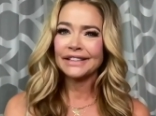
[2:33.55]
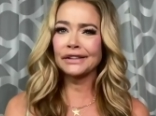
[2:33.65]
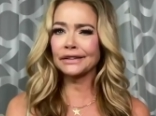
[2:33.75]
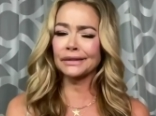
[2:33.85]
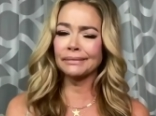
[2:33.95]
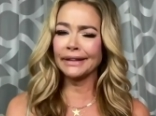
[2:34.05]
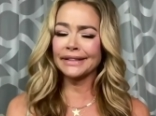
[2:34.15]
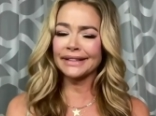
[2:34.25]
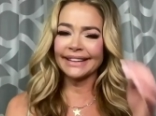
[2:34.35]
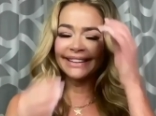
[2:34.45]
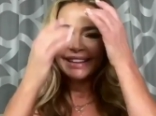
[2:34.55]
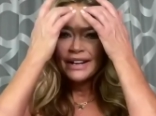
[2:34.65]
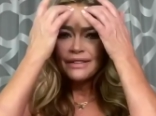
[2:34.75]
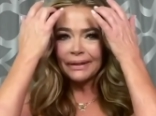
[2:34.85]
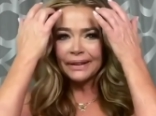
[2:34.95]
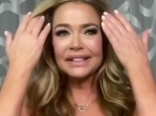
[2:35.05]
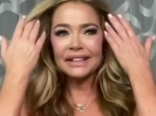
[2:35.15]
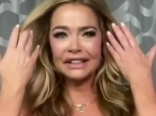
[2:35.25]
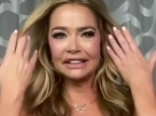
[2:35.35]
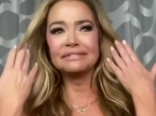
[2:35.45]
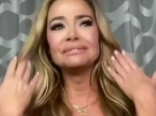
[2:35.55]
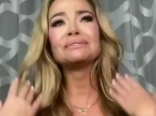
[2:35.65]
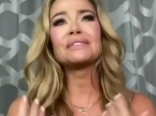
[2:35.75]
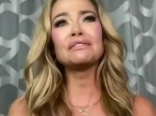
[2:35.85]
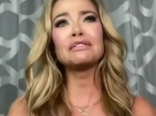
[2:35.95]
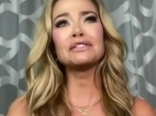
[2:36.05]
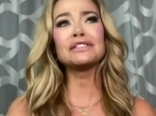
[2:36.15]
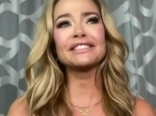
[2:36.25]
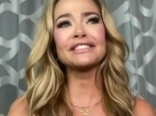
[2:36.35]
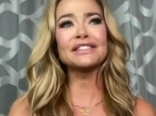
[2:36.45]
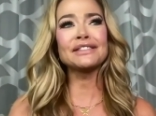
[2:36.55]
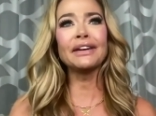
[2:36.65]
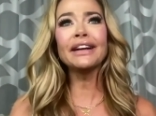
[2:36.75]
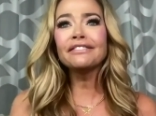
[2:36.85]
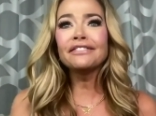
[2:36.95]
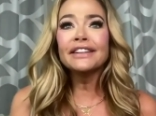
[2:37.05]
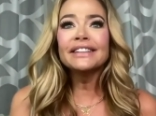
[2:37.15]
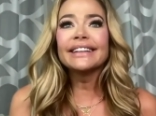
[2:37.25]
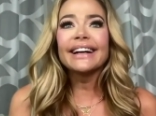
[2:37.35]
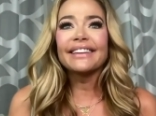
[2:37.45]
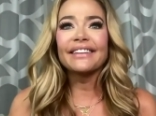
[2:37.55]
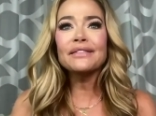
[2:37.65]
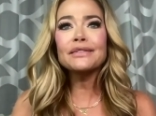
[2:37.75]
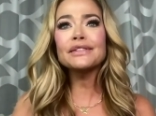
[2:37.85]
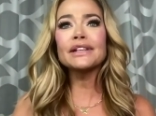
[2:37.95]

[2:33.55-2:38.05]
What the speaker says: looked amazing. But it was just, we had fun together.